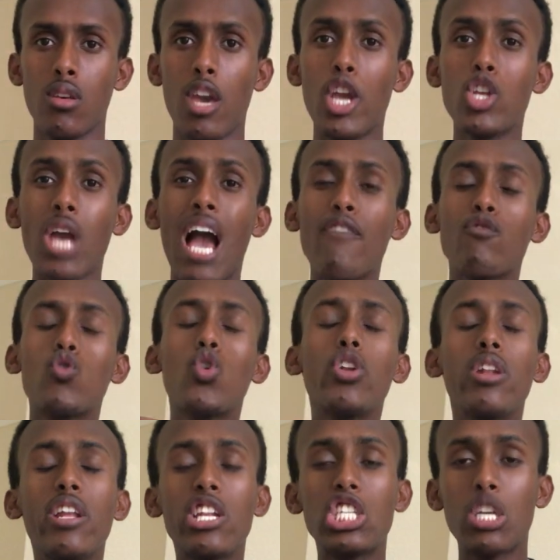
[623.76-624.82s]
and you have good
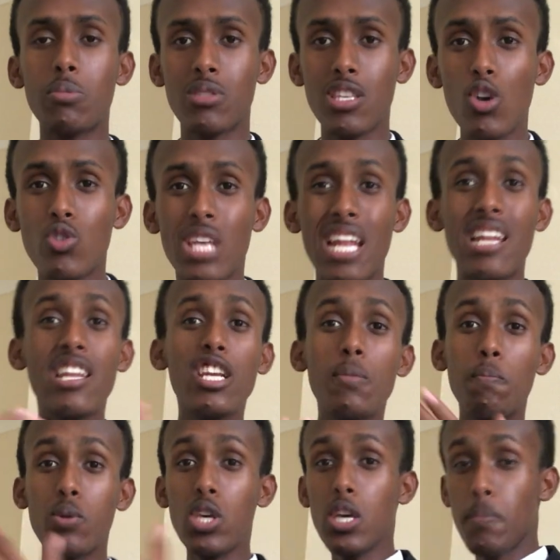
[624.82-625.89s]
leadership skills and
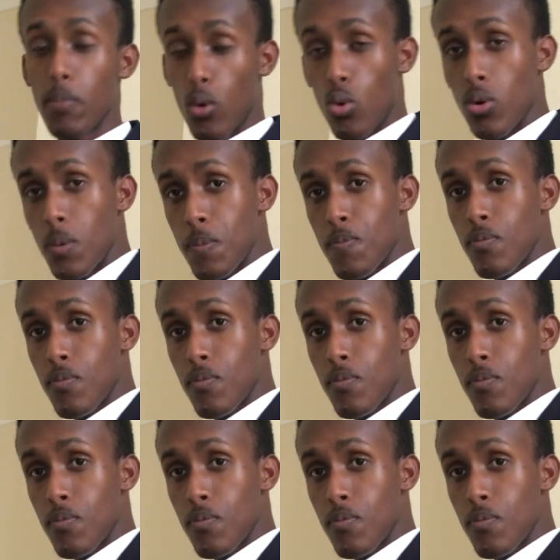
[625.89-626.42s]
lead people